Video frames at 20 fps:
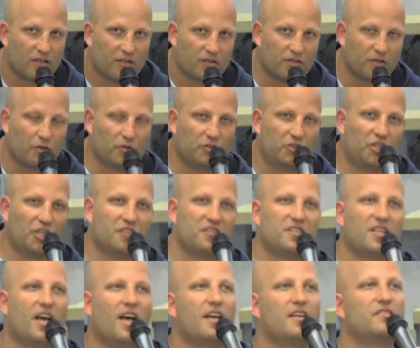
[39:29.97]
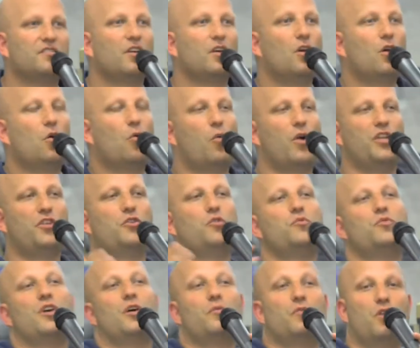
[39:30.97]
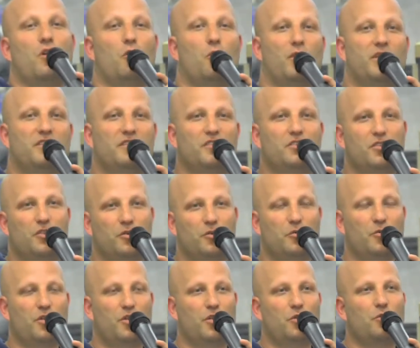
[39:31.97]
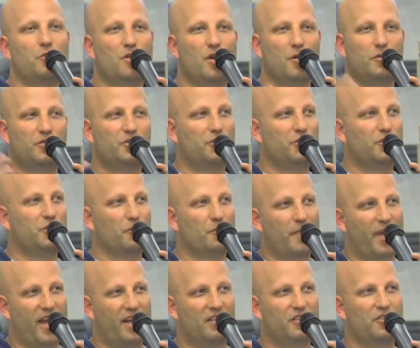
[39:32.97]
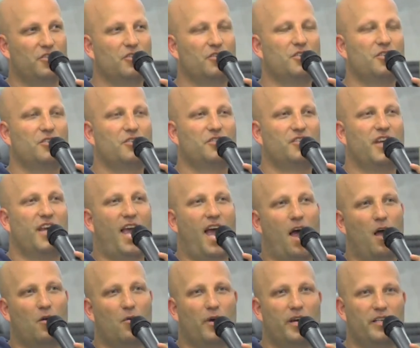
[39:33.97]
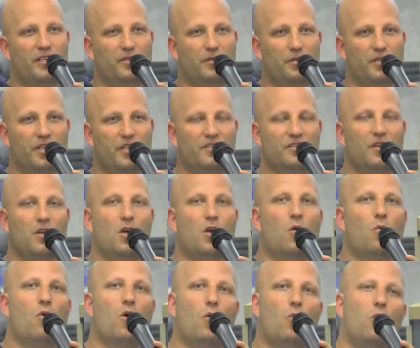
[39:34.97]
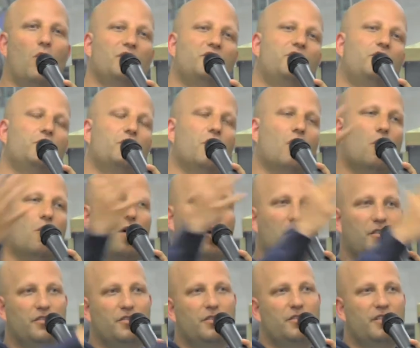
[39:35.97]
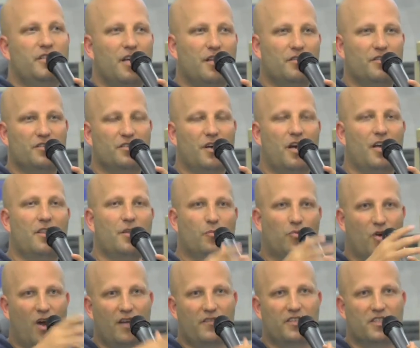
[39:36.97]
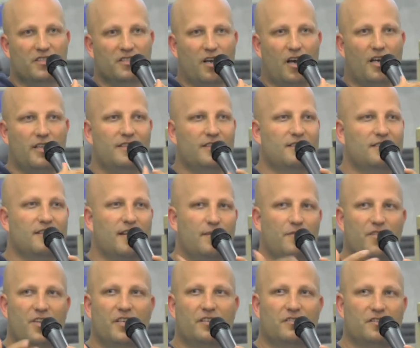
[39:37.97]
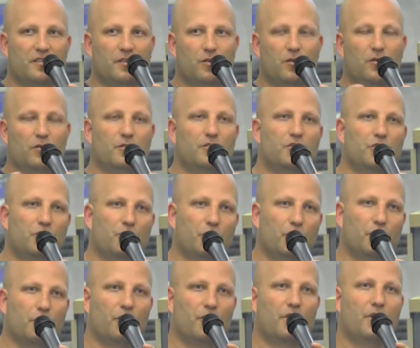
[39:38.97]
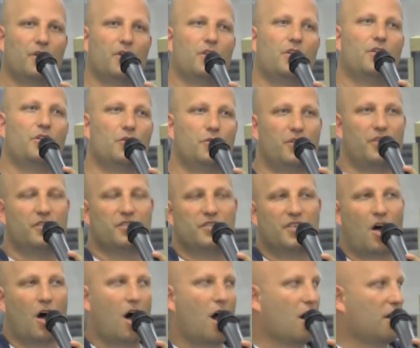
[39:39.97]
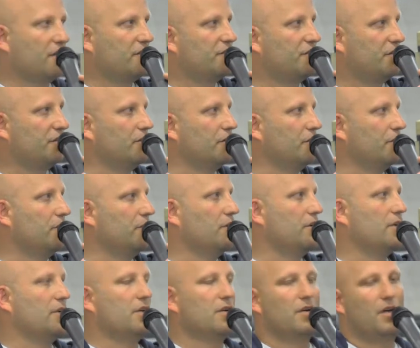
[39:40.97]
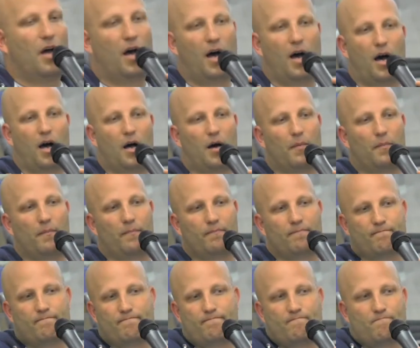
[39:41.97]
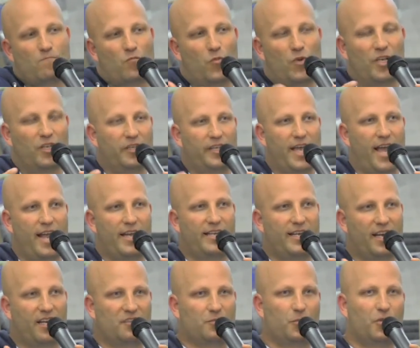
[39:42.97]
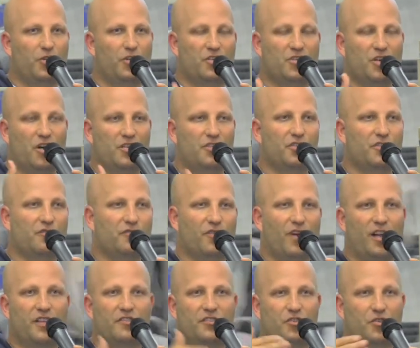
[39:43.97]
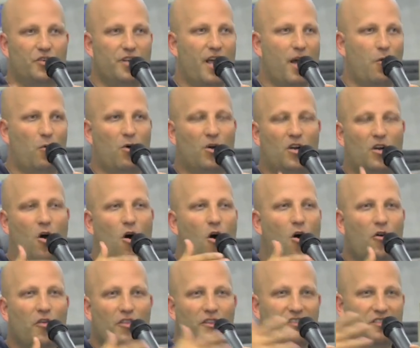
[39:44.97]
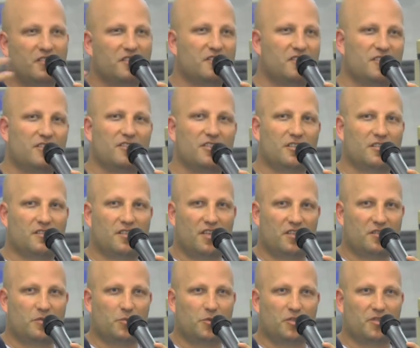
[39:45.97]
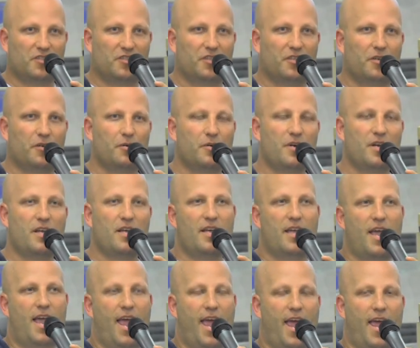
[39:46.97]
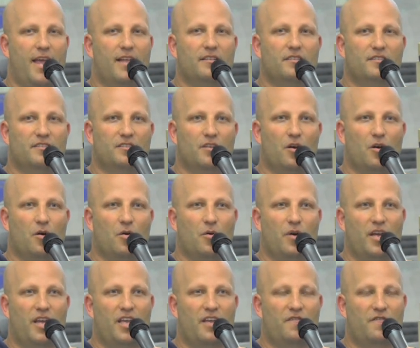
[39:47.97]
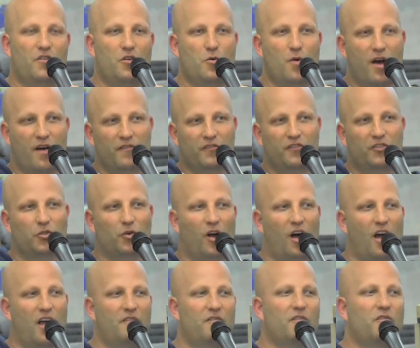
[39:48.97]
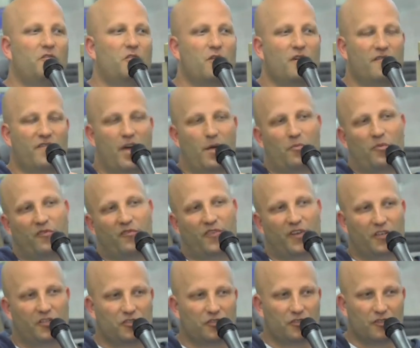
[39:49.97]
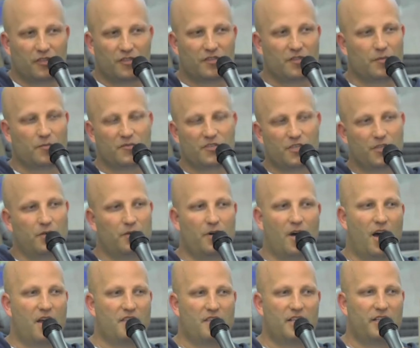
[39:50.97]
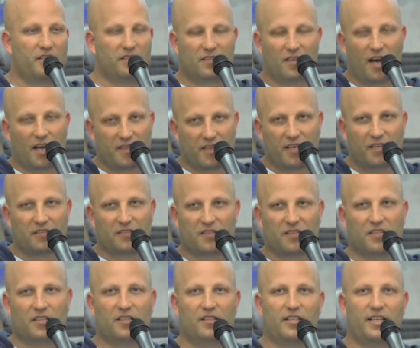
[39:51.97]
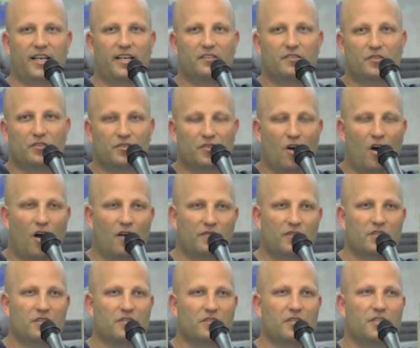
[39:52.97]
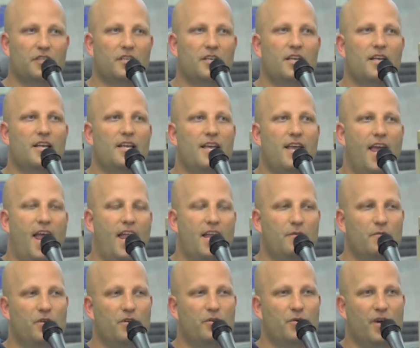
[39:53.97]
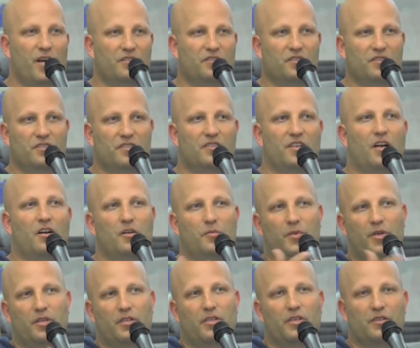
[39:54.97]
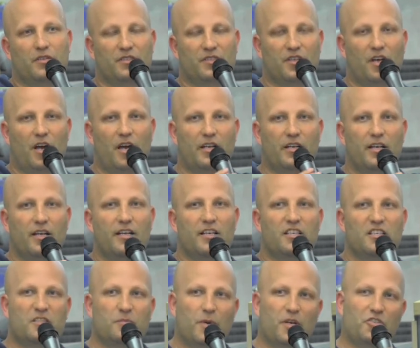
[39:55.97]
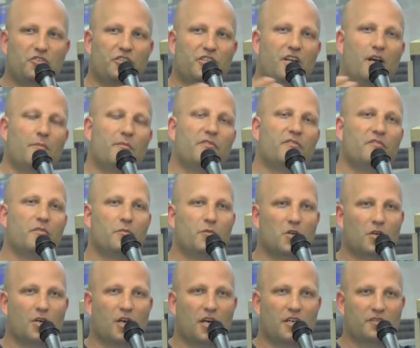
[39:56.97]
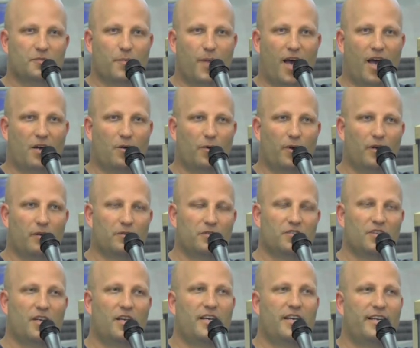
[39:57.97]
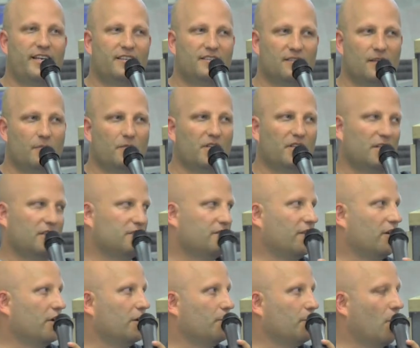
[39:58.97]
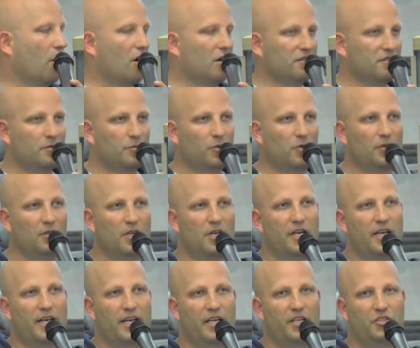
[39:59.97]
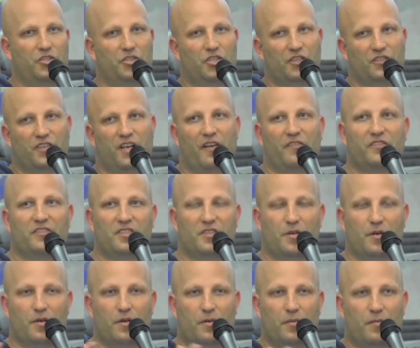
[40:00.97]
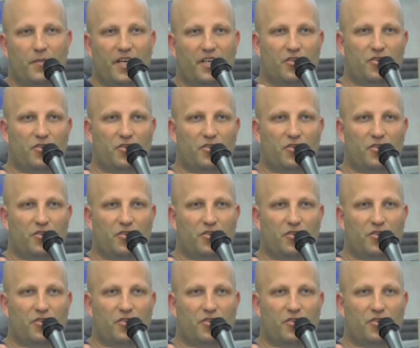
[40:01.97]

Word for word: So, just as when you don't know what to do, you go to your manager and you say, How do I do this? Well, once you go on to the other side, the private side, the same thing still holds true. You can talk to um, really any expert. You can talk to your friends, your network. All this is still accessible to you. And so, if you have drive, if you have that professionalism to you, I think it's, I think it's it, the answer is obviously anyone who has a desire to be on the other side, especially coming from your guys' background, is something that's very possible. It just has to make